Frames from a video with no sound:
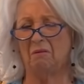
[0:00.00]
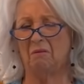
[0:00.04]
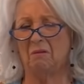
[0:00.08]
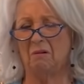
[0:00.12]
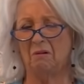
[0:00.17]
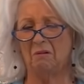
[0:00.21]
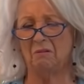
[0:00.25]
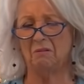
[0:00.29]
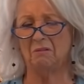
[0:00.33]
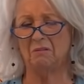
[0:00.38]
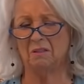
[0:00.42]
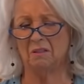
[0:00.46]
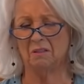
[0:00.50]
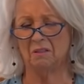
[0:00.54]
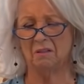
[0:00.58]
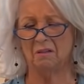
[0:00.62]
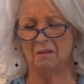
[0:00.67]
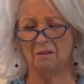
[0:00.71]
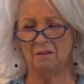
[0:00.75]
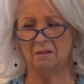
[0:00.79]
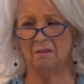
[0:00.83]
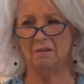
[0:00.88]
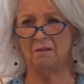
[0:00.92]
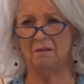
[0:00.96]
want
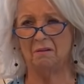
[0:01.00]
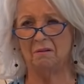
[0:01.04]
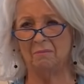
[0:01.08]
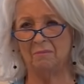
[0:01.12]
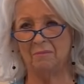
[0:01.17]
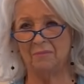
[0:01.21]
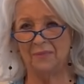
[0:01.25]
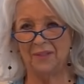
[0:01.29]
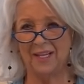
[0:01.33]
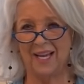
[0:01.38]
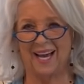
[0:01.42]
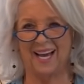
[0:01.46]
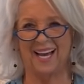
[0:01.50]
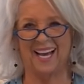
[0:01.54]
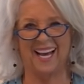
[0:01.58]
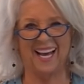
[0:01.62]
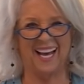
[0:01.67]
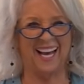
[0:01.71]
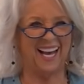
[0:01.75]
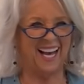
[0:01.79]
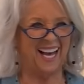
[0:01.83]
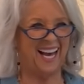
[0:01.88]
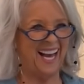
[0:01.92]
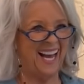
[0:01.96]

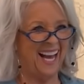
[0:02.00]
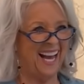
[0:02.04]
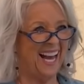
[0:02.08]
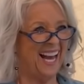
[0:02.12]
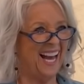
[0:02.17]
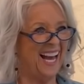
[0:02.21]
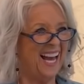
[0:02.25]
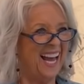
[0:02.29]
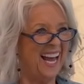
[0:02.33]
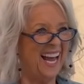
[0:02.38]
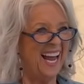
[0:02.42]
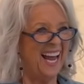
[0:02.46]
some."